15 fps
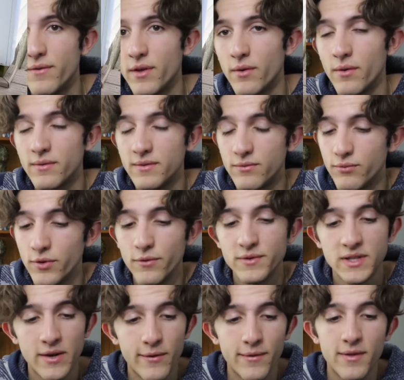of the
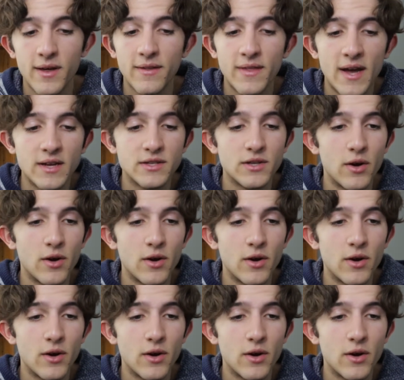roofs and everything like that.